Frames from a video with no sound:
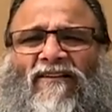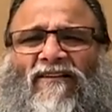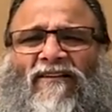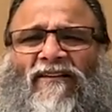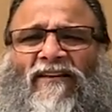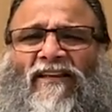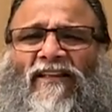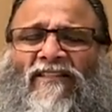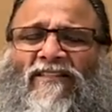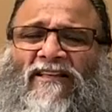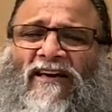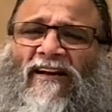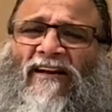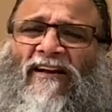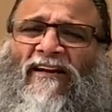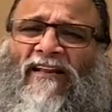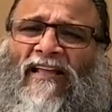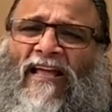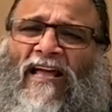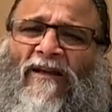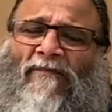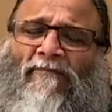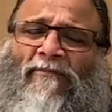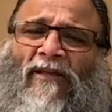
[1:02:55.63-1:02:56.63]
neither it
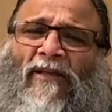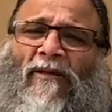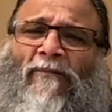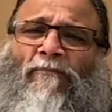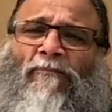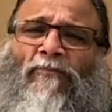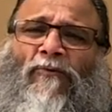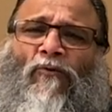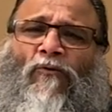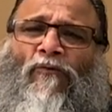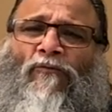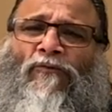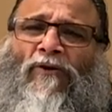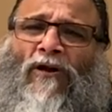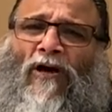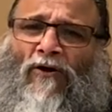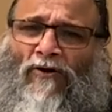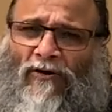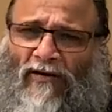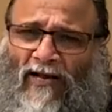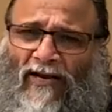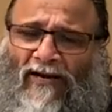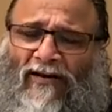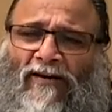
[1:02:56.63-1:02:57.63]
can be improved
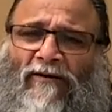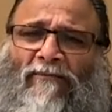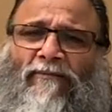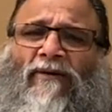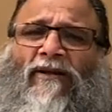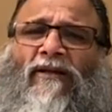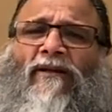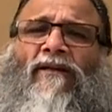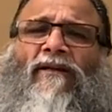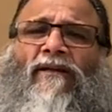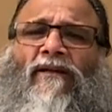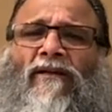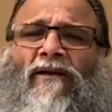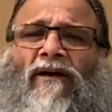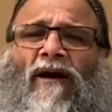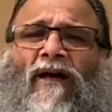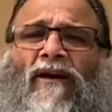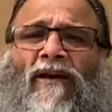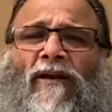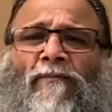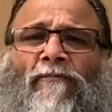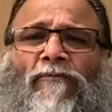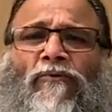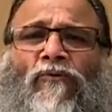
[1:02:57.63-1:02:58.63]
nor can it be
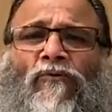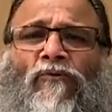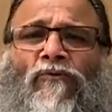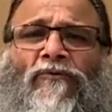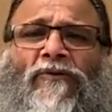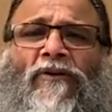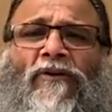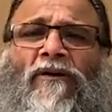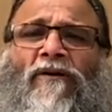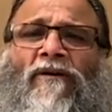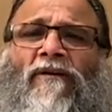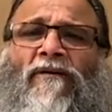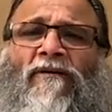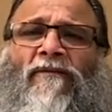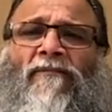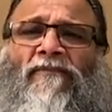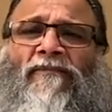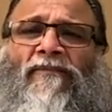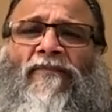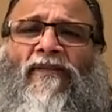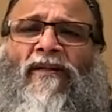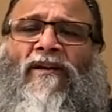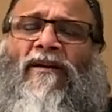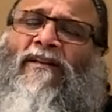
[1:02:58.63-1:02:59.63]
unimproved.
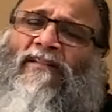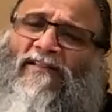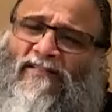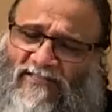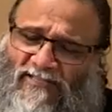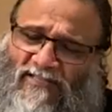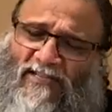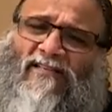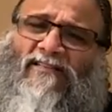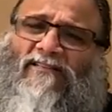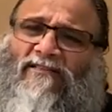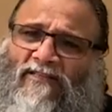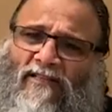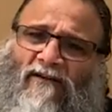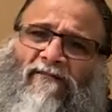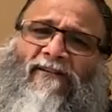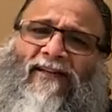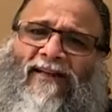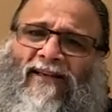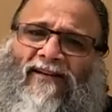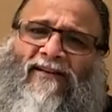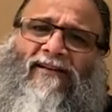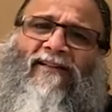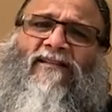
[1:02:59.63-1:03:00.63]
It is just the
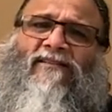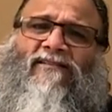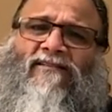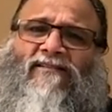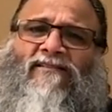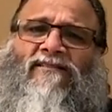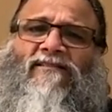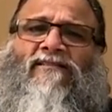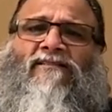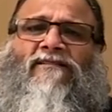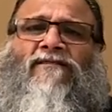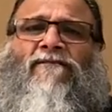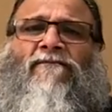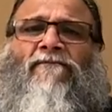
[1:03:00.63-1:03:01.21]
way it is.